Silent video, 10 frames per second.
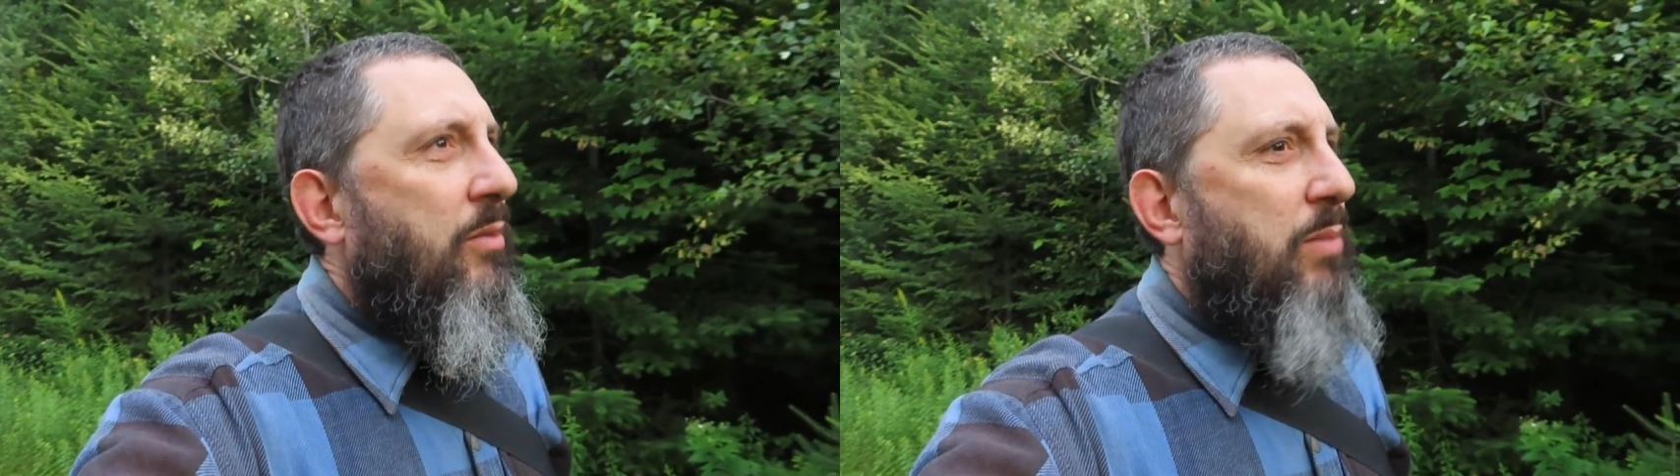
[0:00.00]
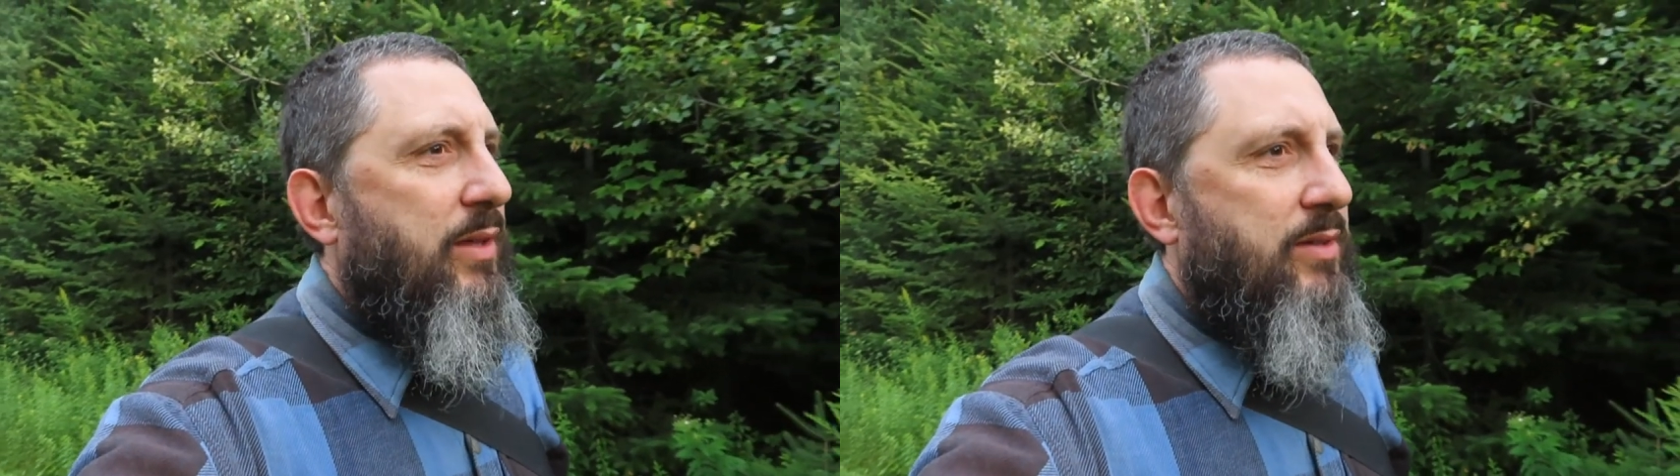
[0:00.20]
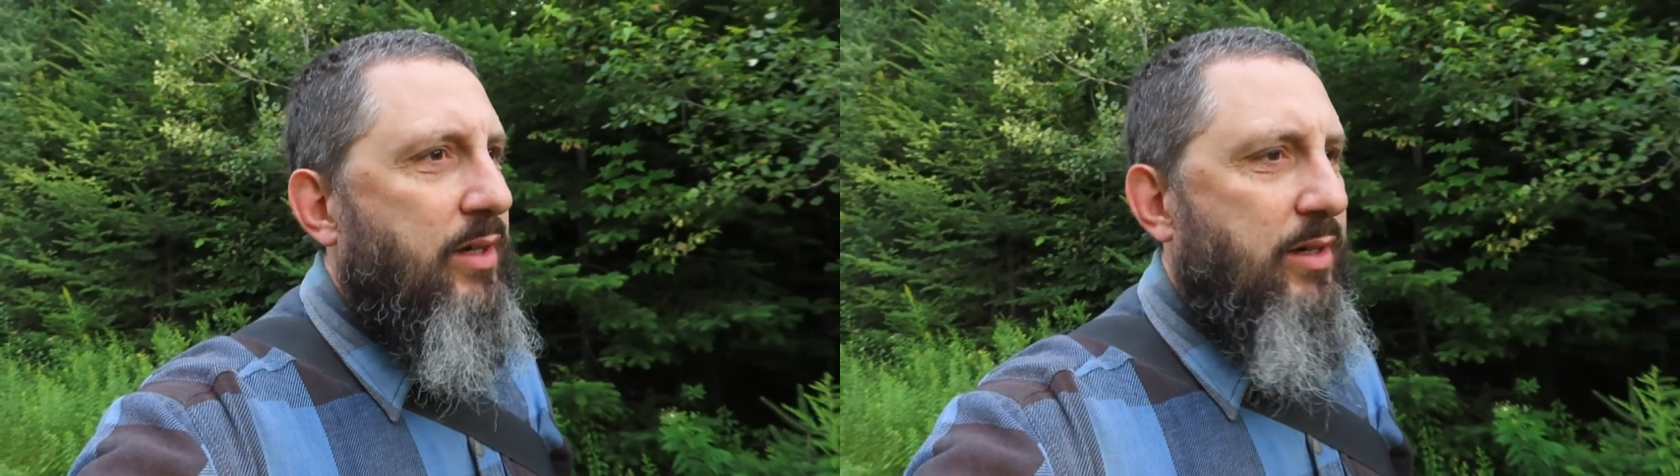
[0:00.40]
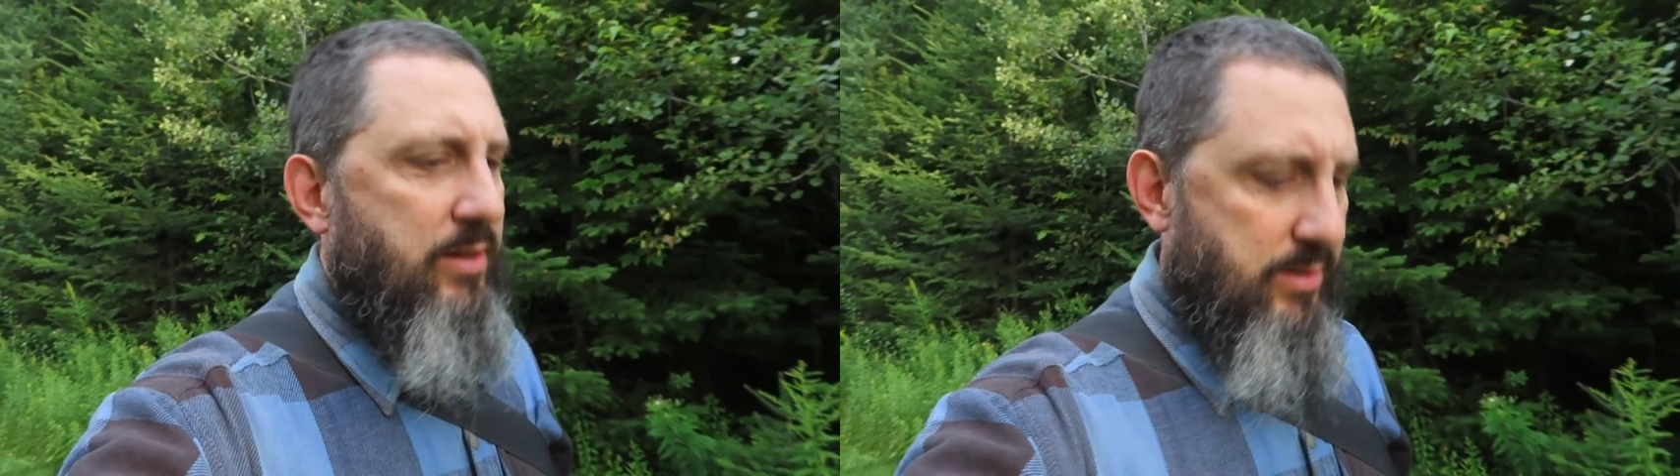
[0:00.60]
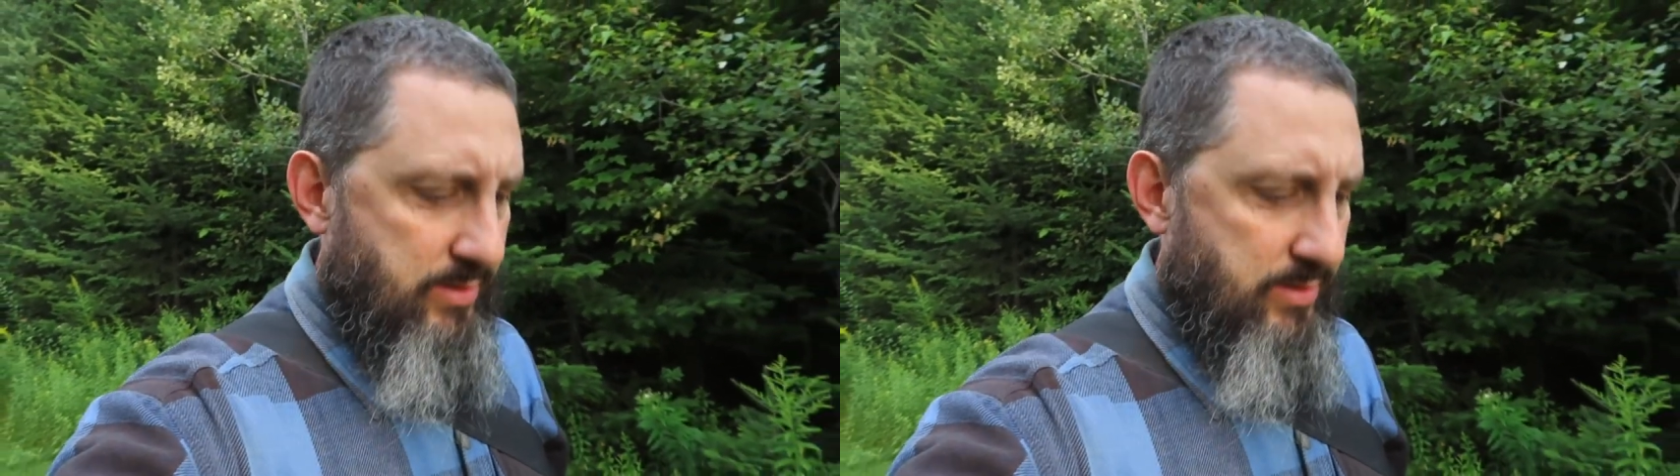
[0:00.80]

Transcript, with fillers: But uh,